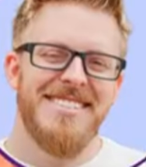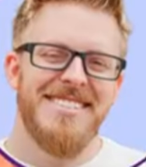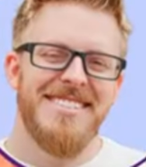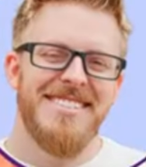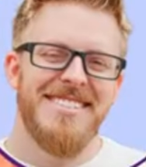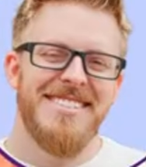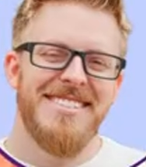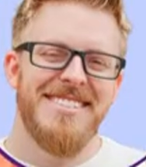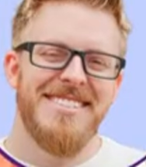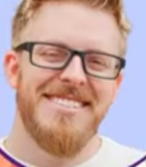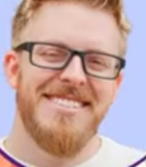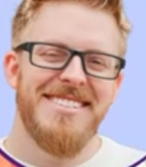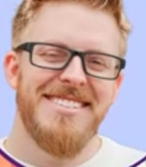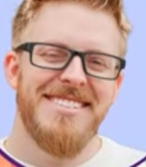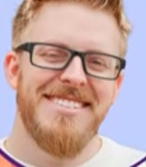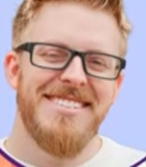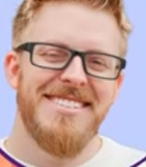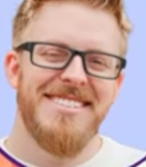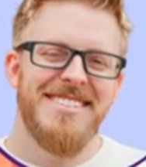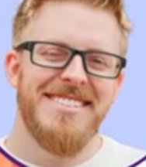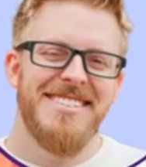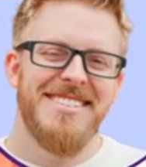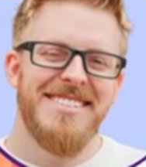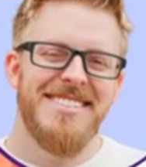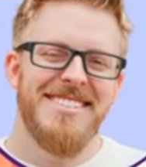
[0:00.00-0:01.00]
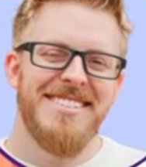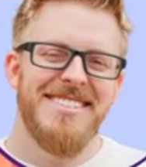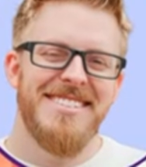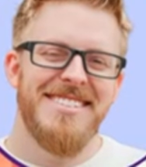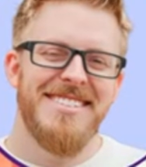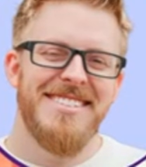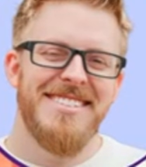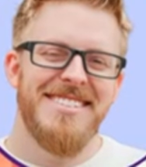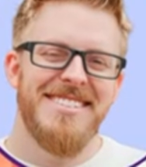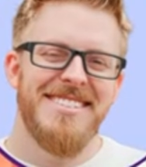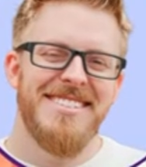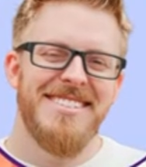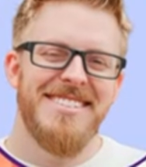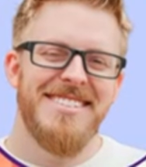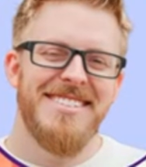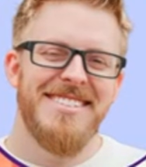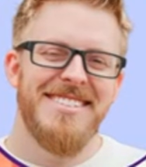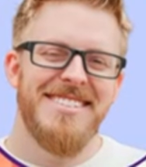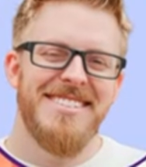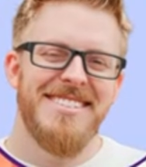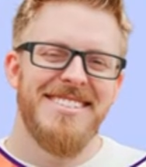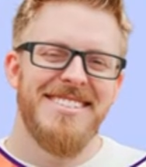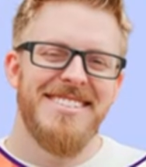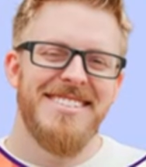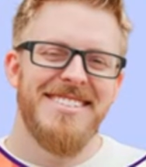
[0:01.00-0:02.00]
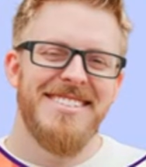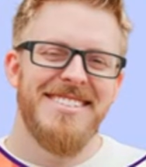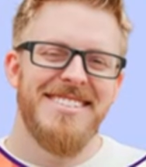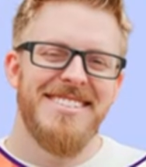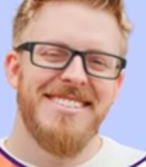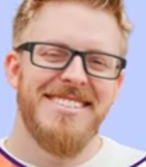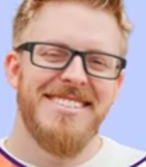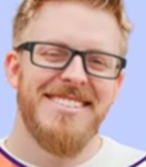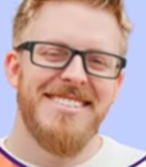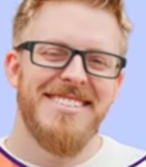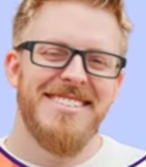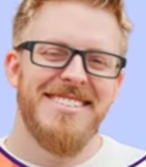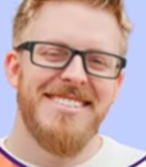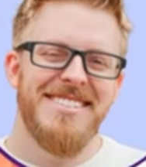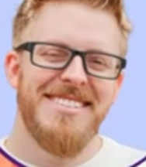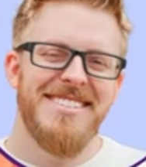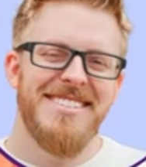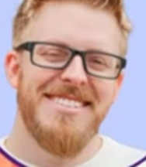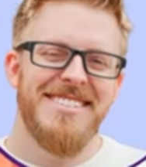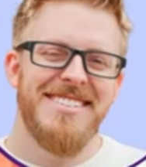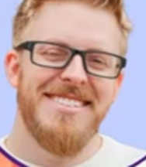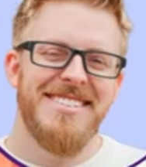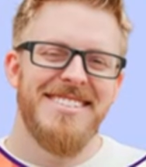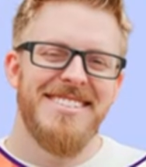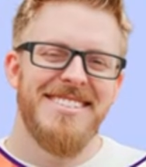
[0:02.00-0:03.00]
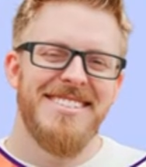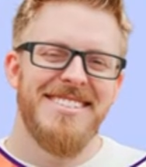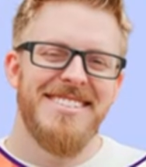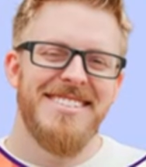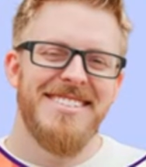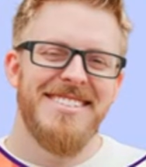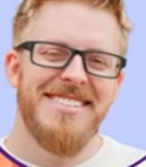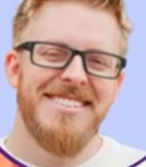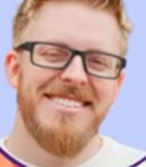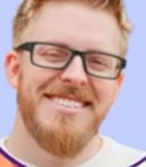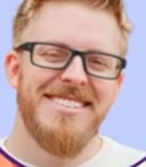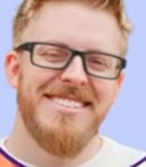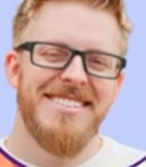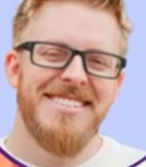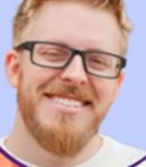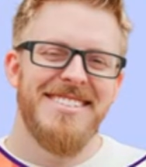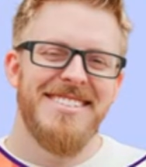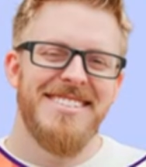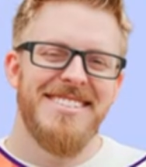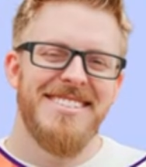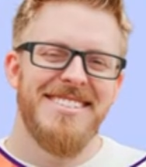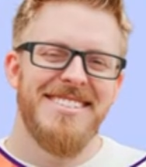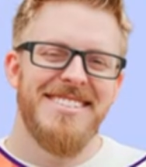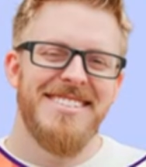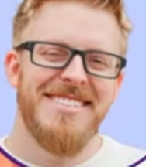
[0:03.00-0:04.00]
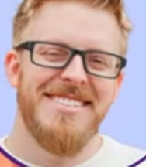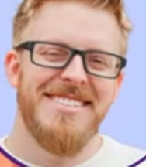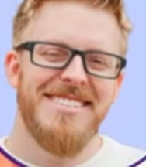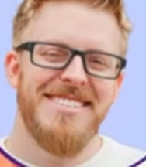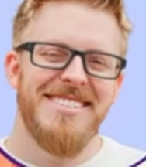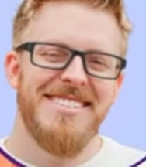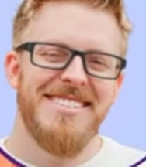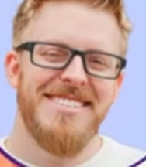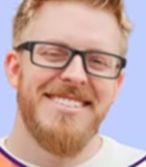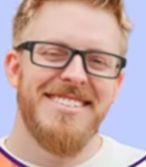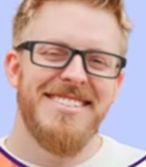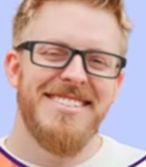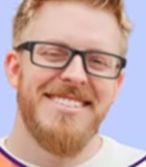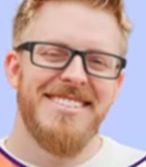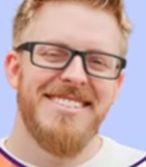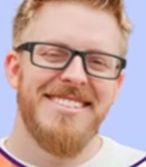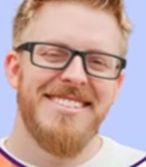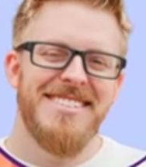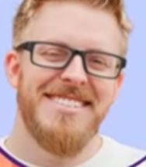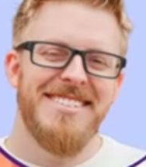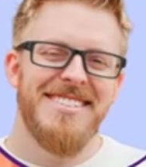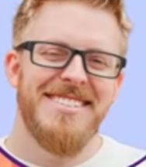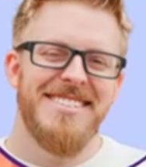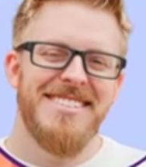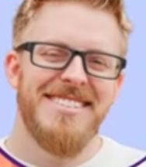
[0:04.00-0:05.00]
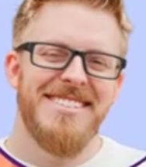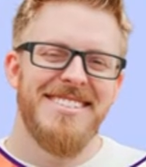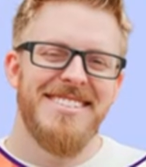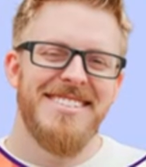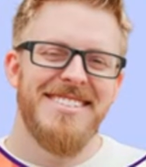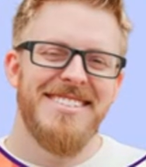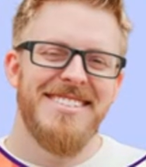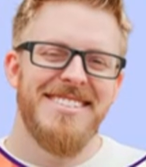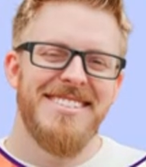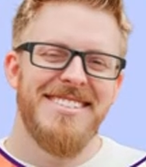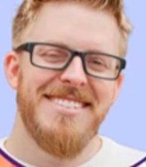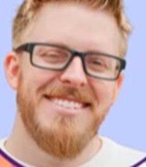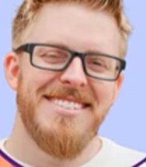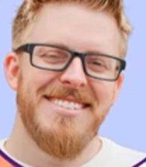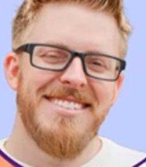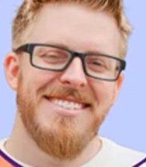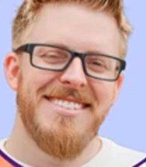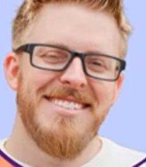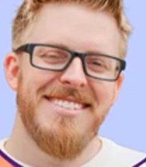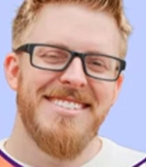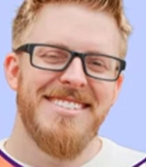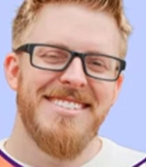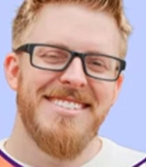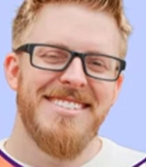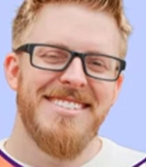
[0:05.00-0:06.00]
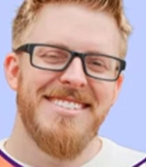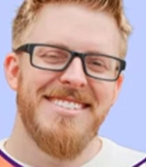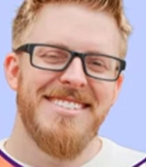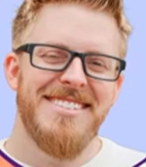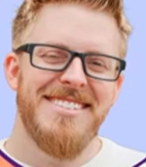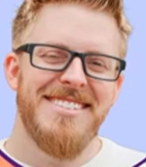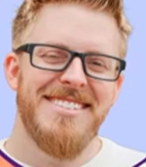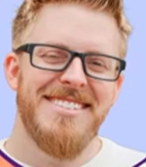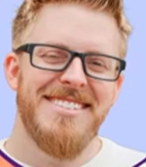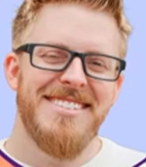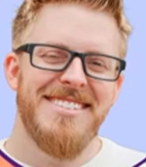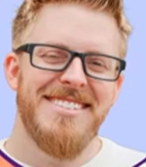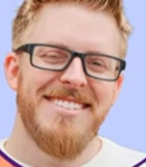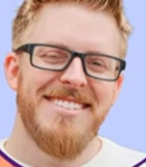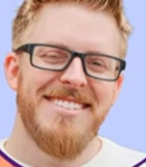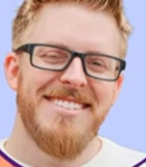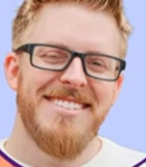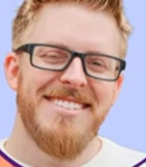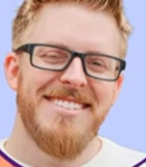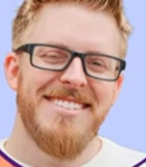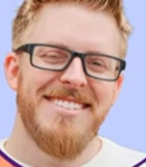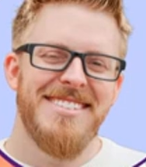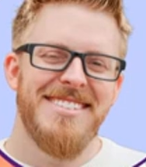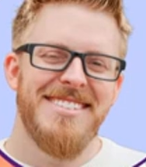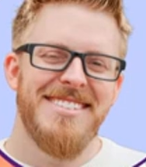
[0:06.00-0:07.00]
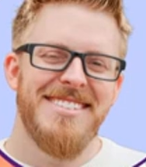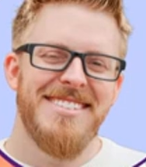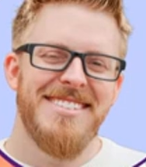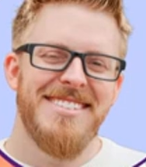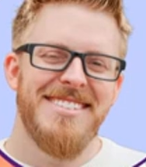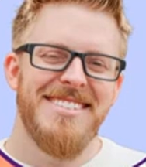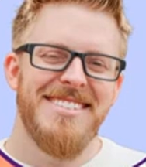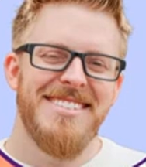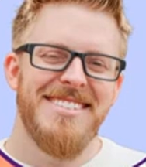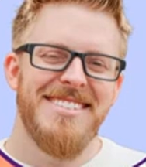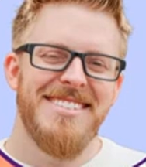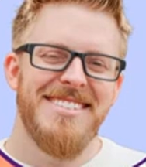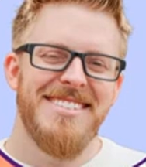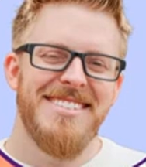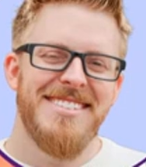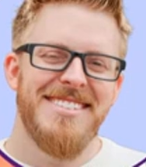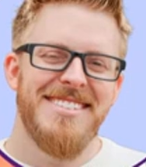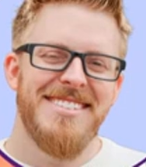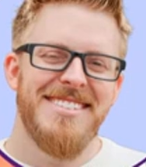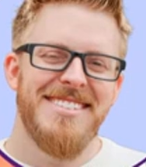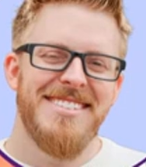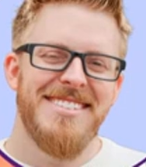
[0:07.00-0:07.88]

[no speech]